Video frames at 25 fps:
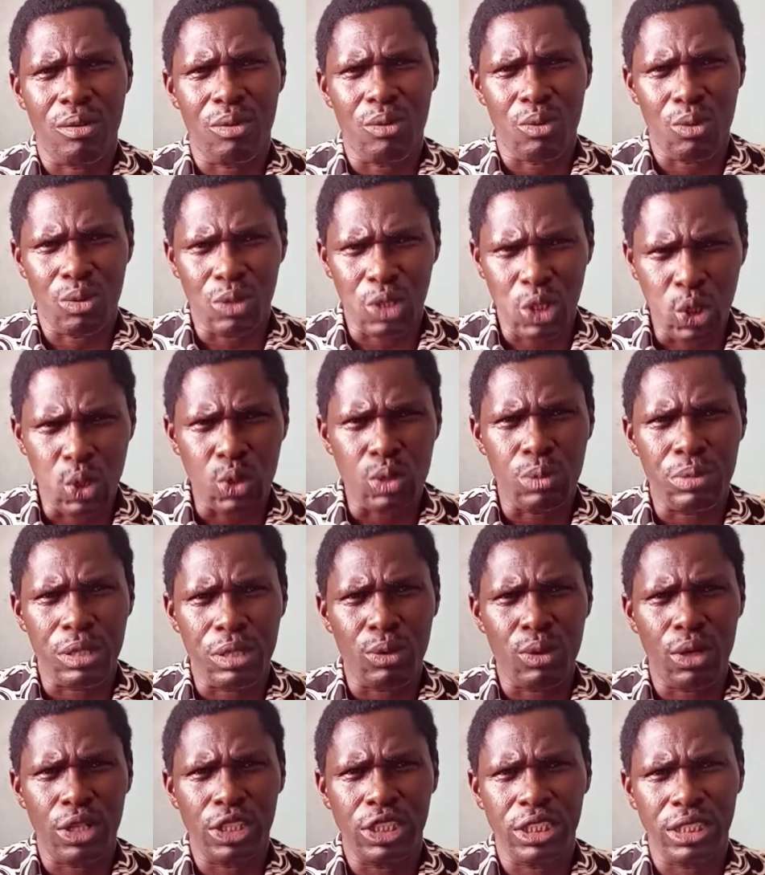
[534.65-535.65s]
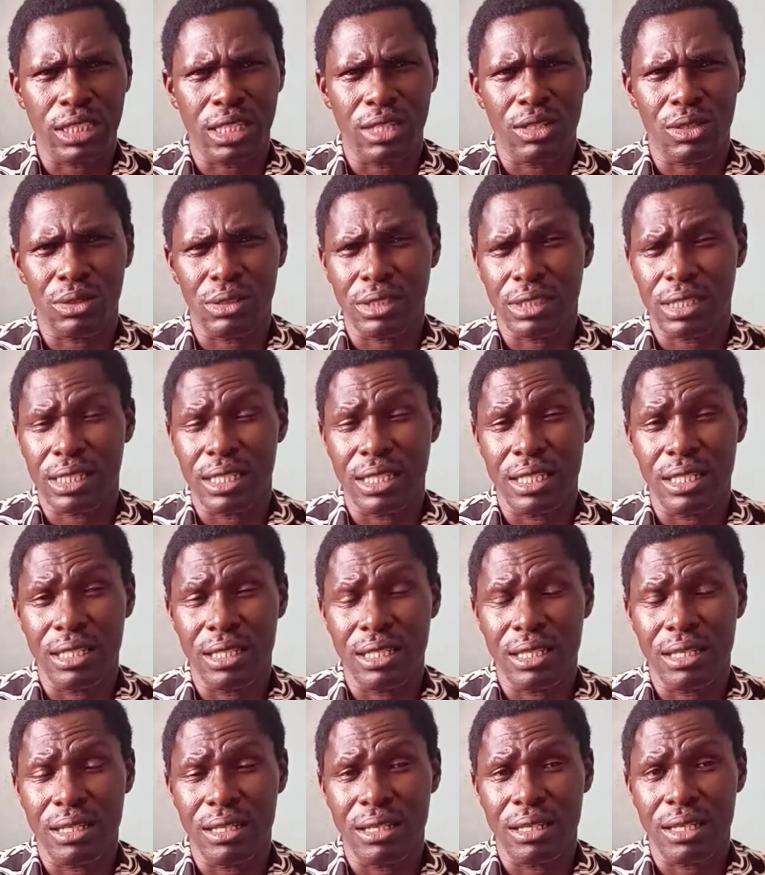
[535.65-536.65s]
should be watched closely
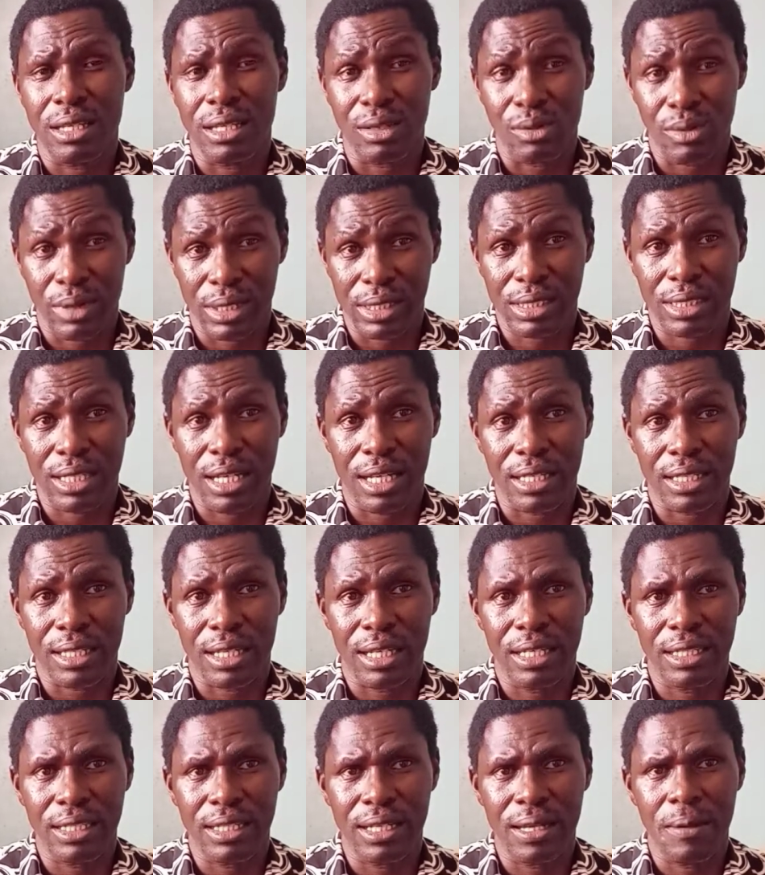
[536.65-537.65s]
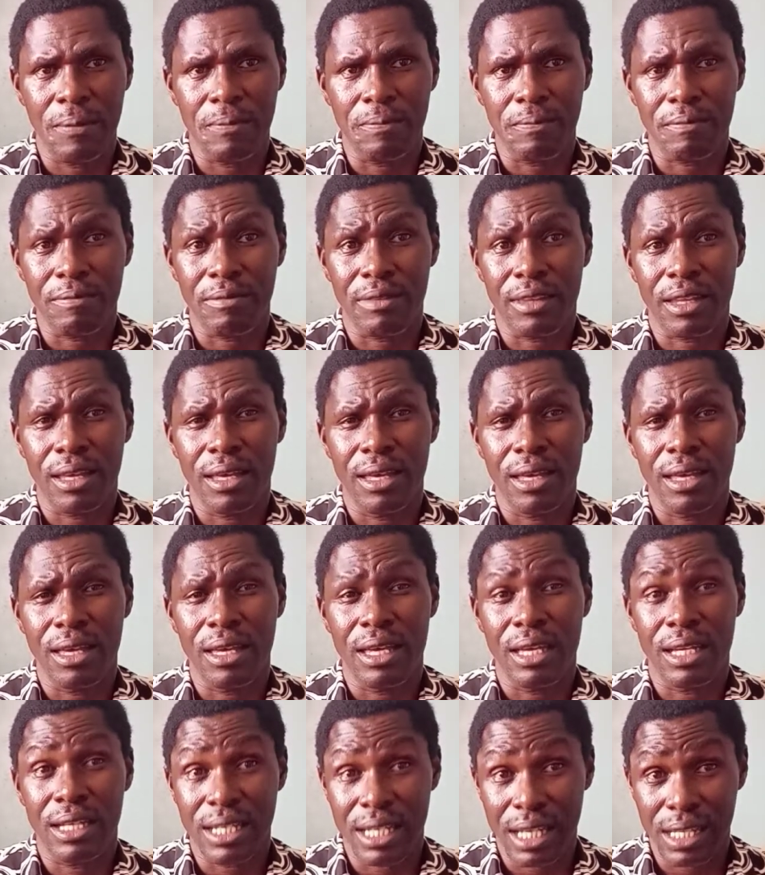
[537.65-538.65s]
in Western Kenya.
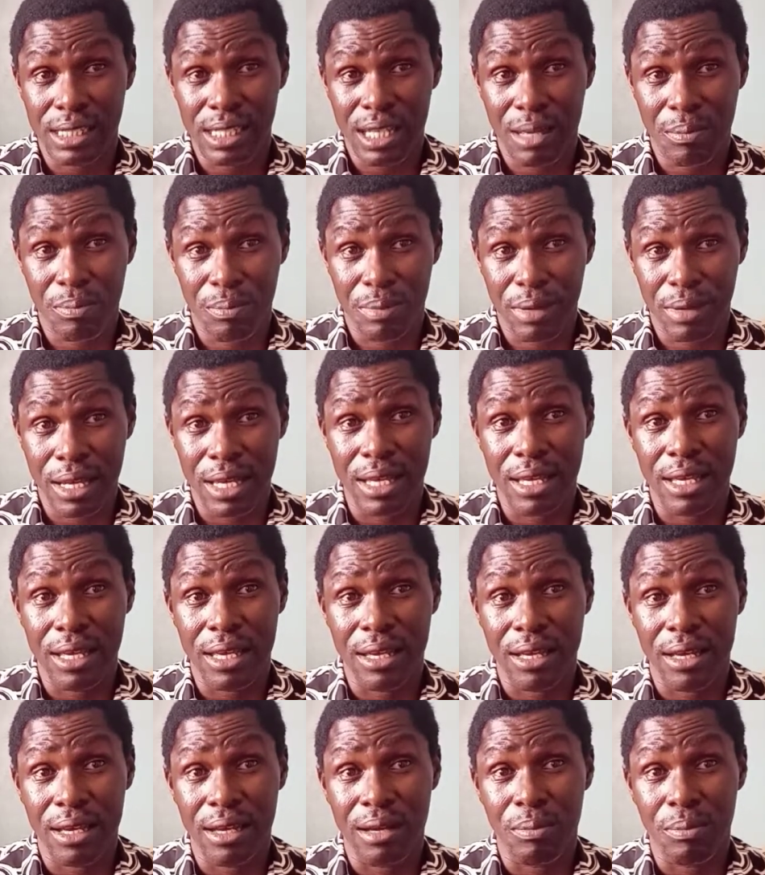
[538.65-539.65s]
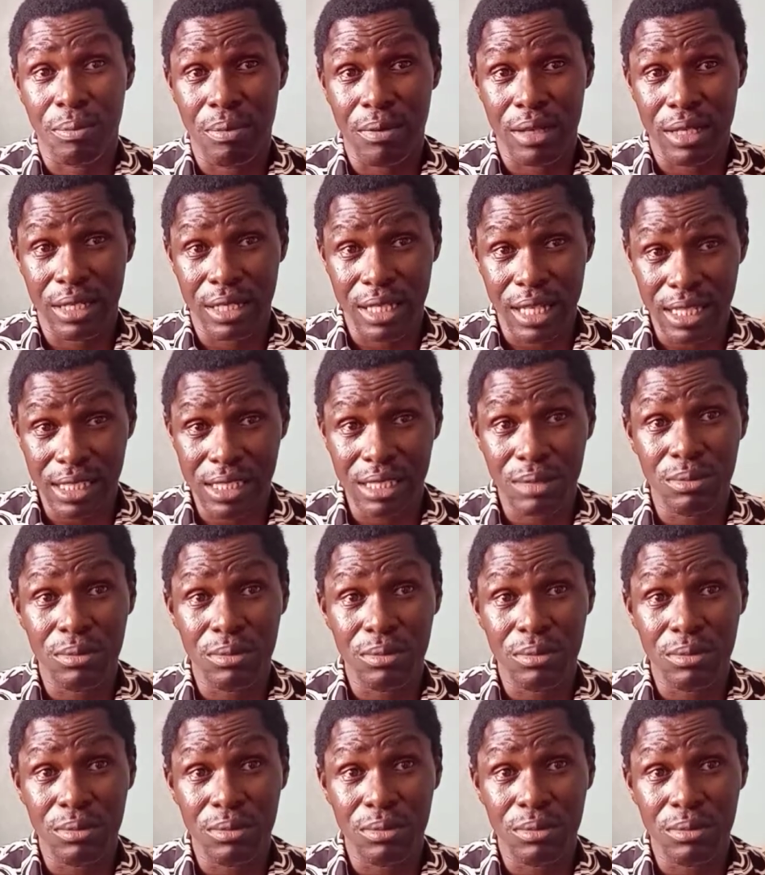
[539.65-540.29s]
It has it has